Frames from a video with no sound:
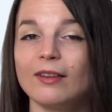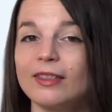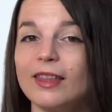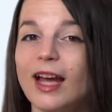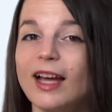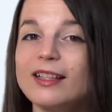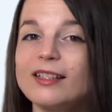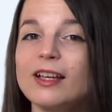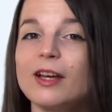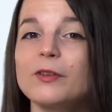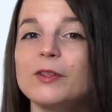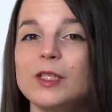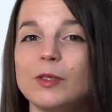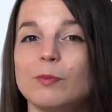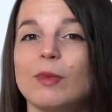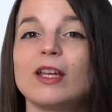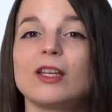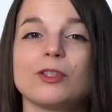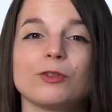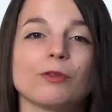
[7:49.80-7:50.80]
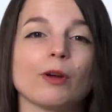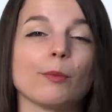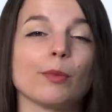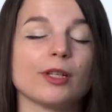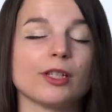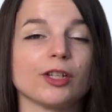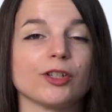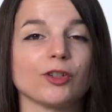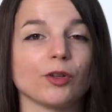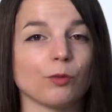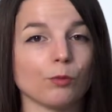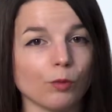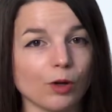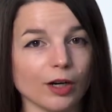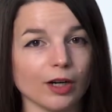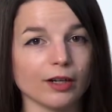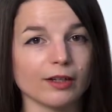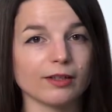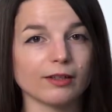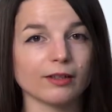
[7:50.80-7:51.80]
That's how spaced repetition
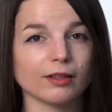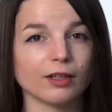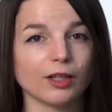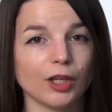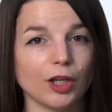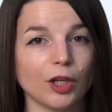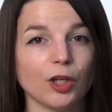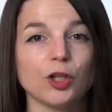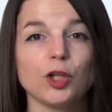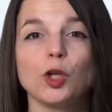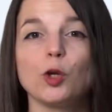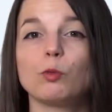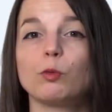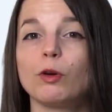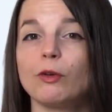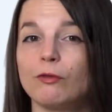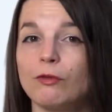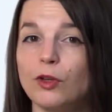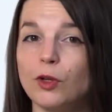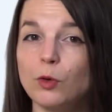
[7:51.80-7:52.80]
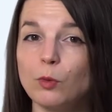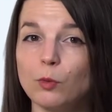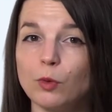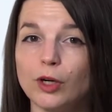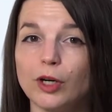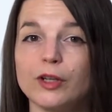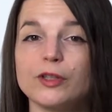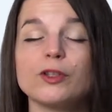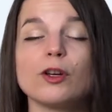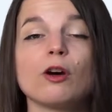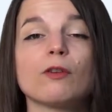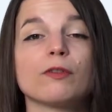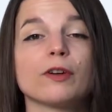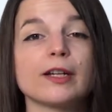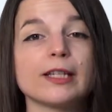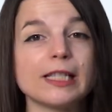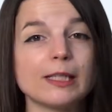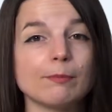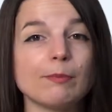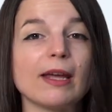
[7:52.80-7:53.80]
works. You review words over
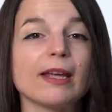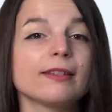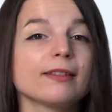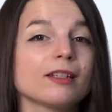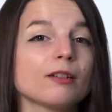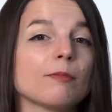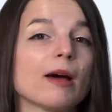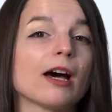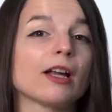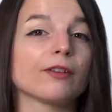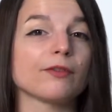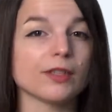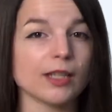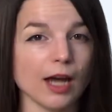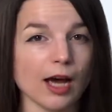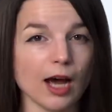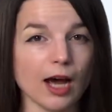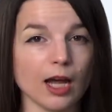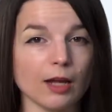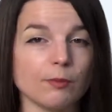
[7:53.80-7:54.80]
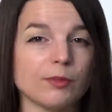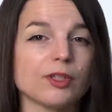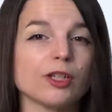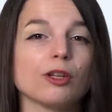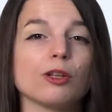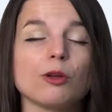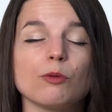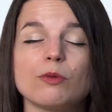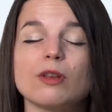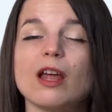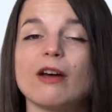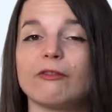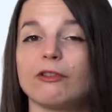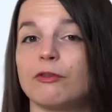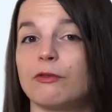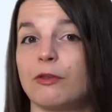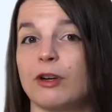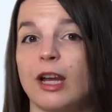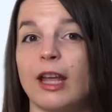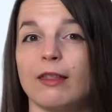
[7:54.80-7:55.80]
a spaced amount of time so you never
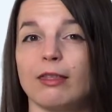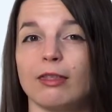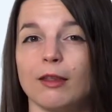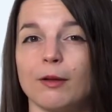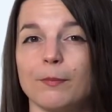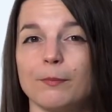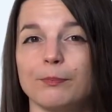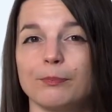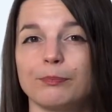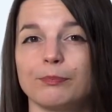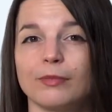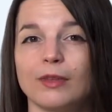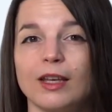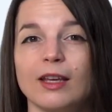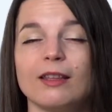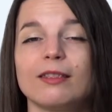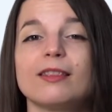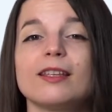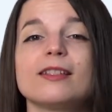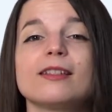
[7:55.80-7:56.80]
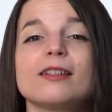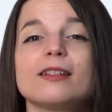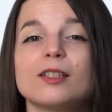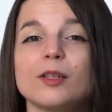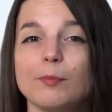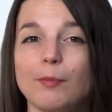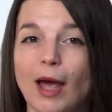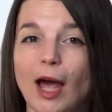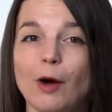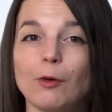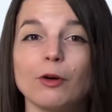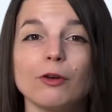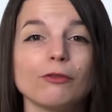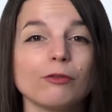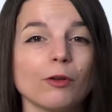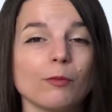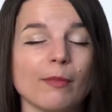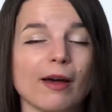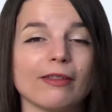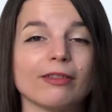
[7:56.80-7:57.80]
forget them. This is a
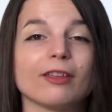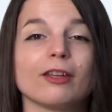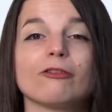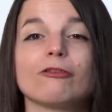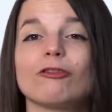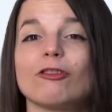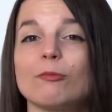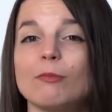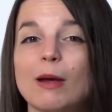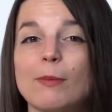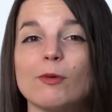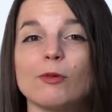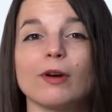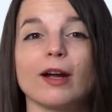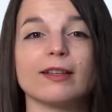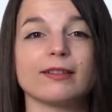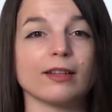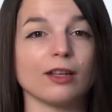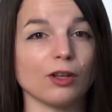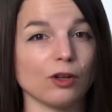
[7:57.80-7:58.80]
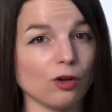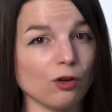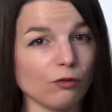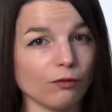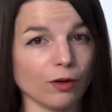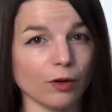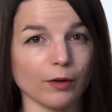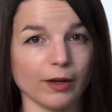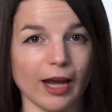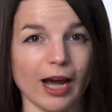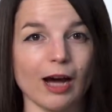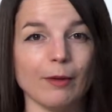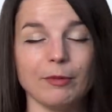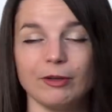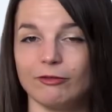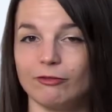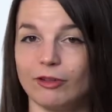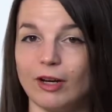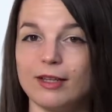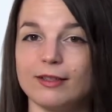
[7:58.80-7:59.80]
powerful method for memorizing new vocab
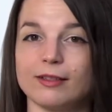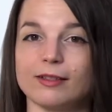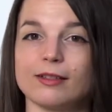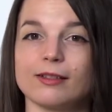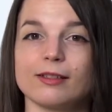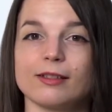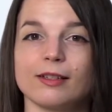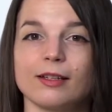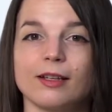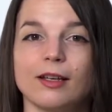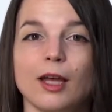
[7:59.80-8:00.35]
and phrases.